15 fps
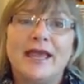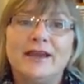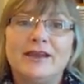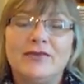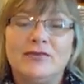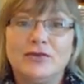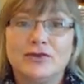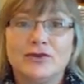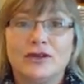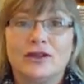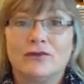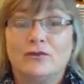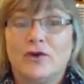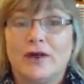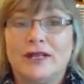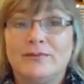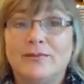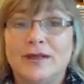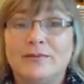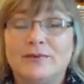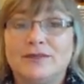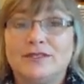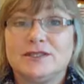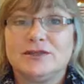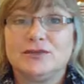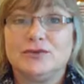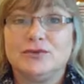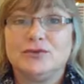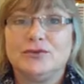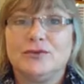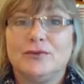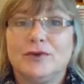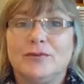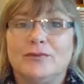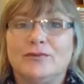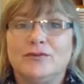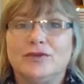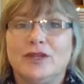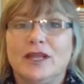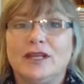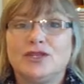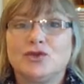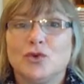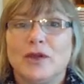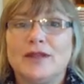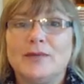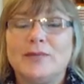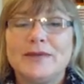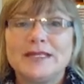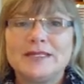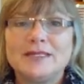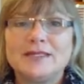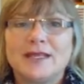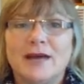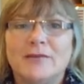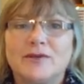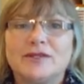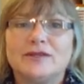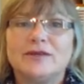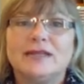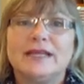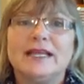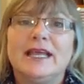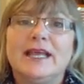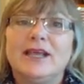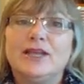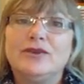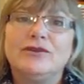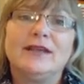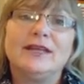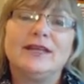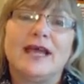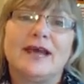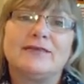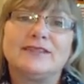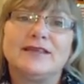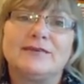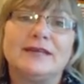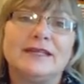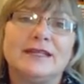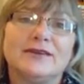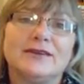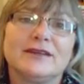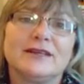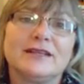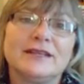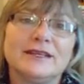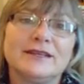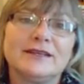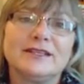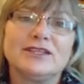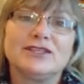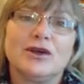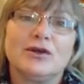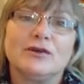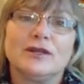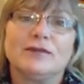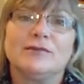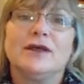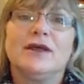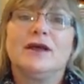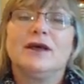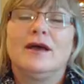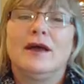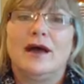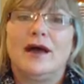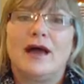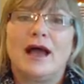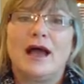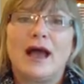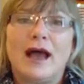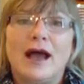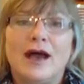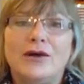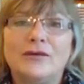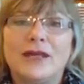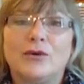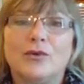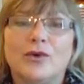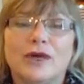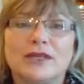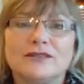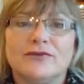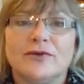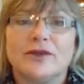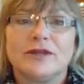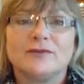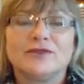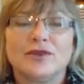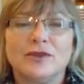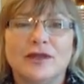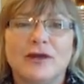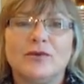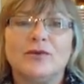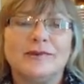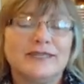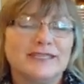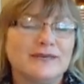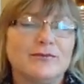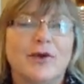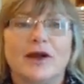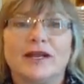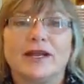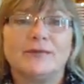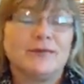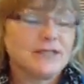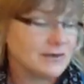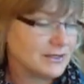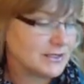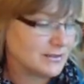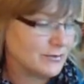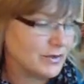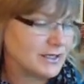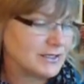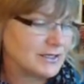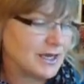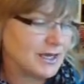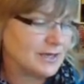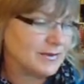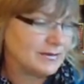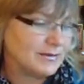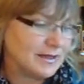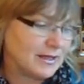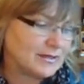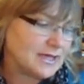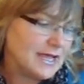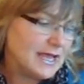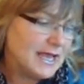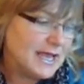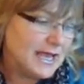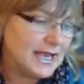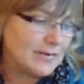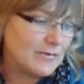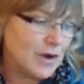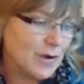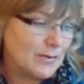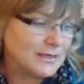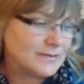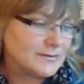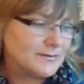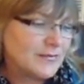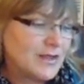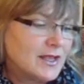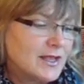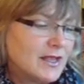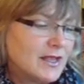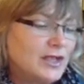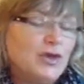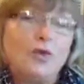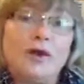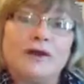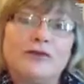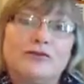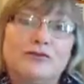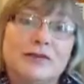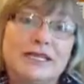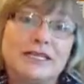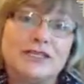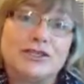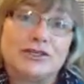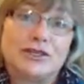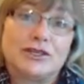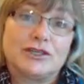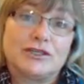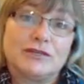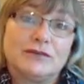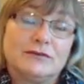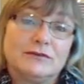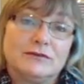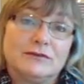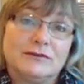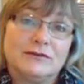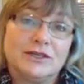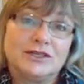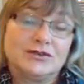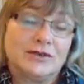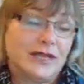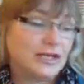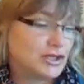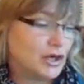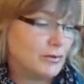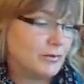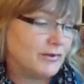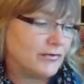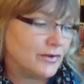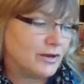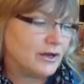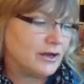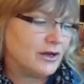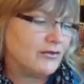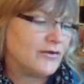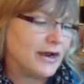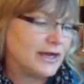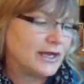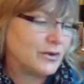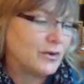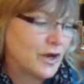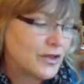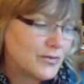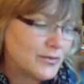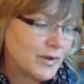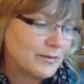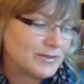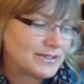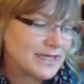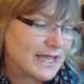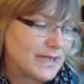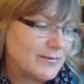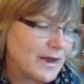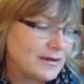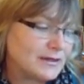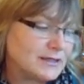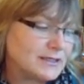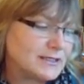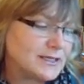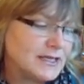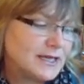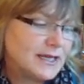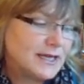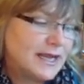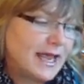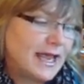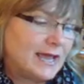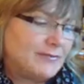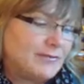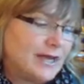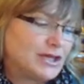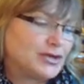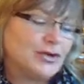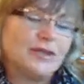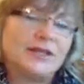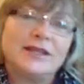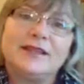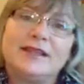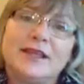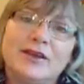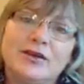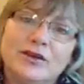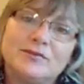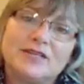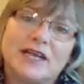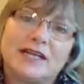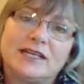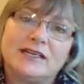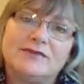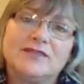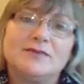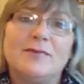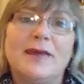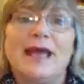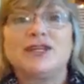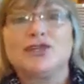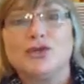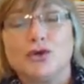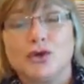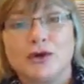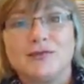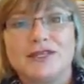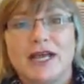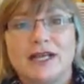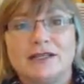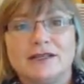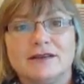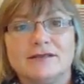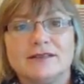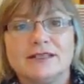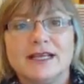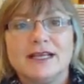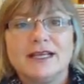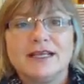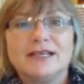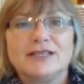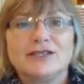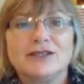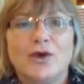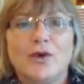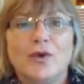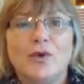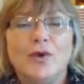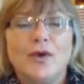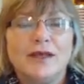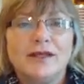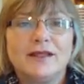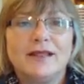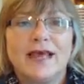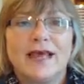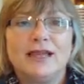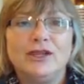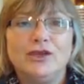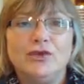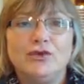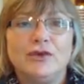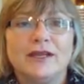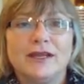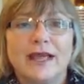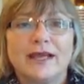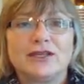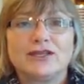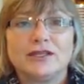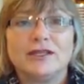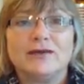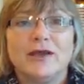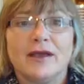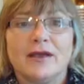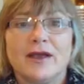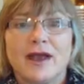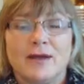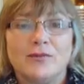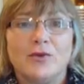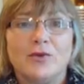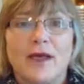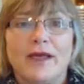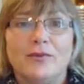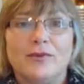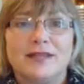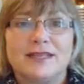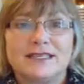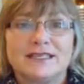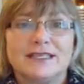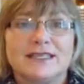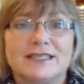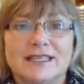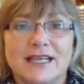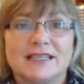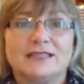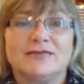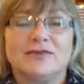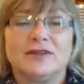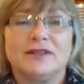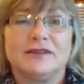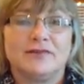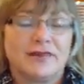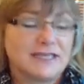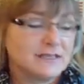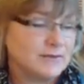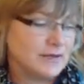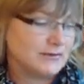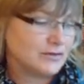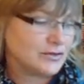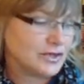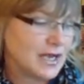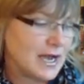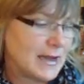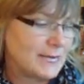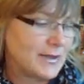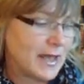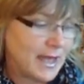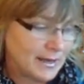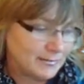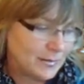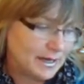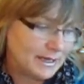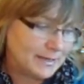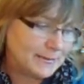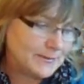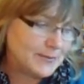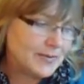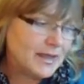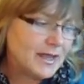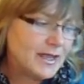And if you're wanting people to enjoy the business opportunity, you need to have something there to clearly show them how that works for them. So that would be some marketing materials. And we're going to talk about those in a moment. You want to research the trade show. Before you go, find out what other people say about it and make sure that their objectives match your objectives so that you can actually come away with a successful investment of your time and money.